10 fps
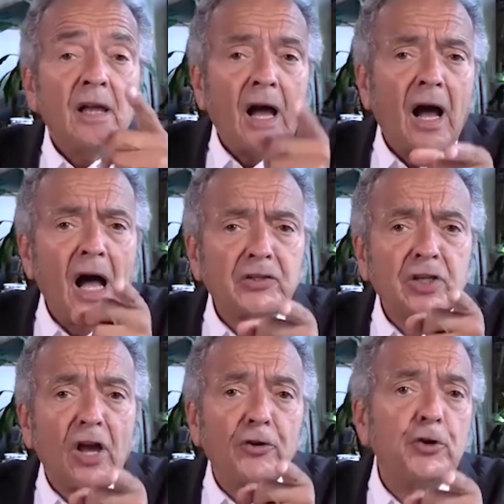I'll
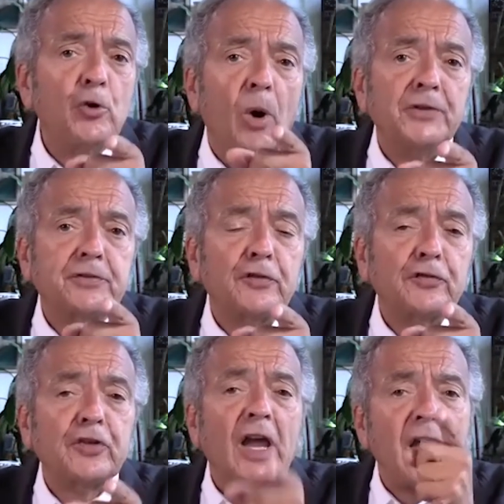tell you what to
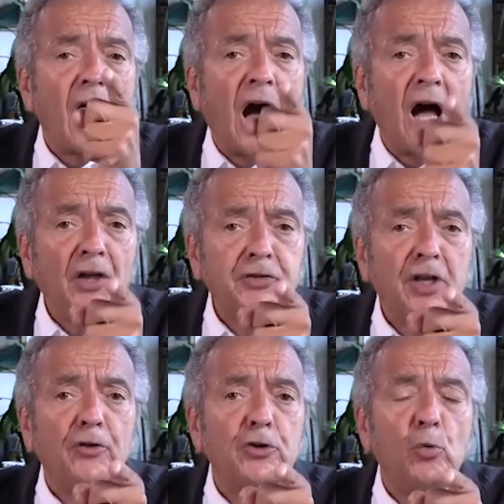say. I'll
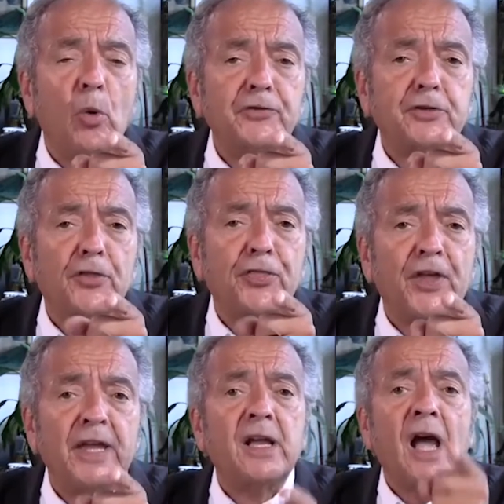tell you what to
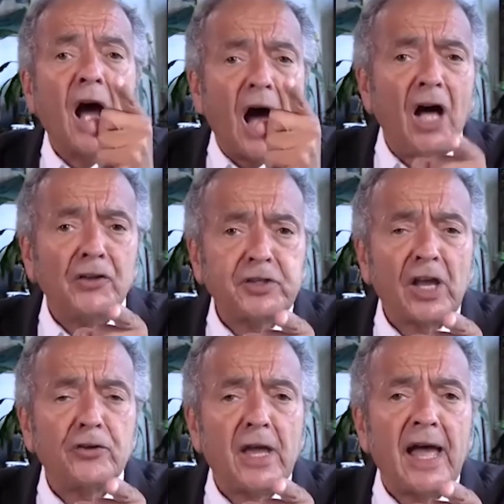think. I'll
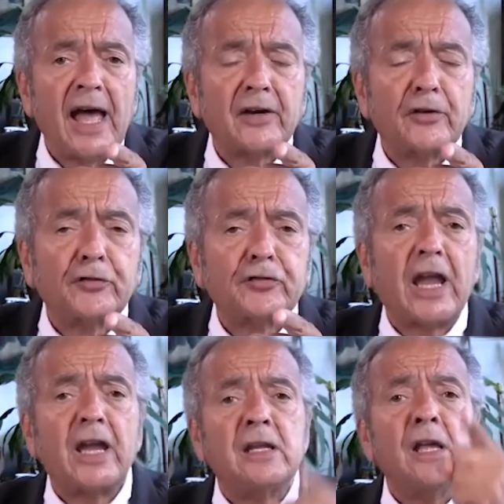tell you how to
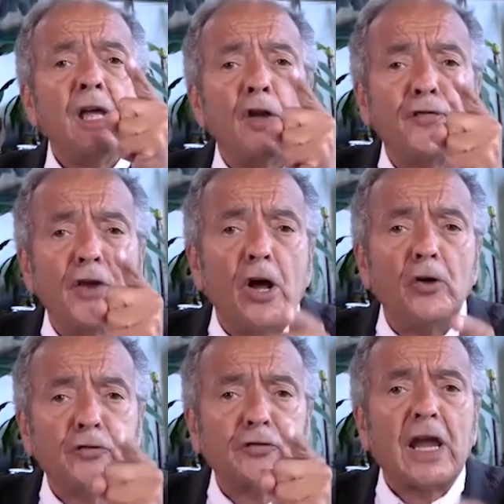say it. If you don't
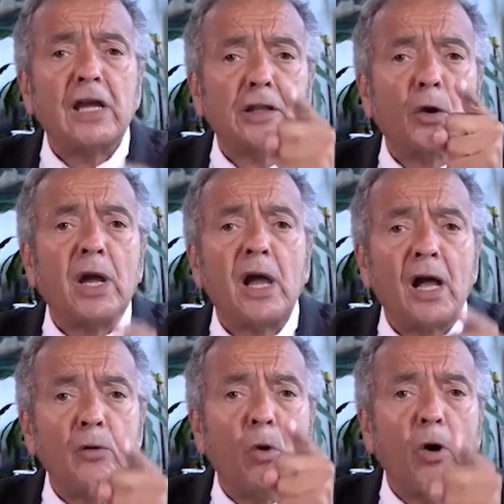say it the way
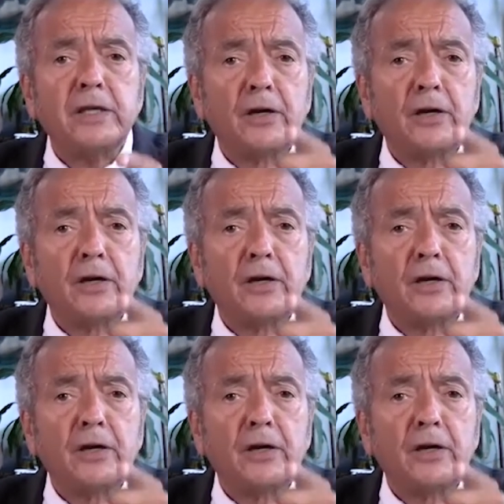I want you to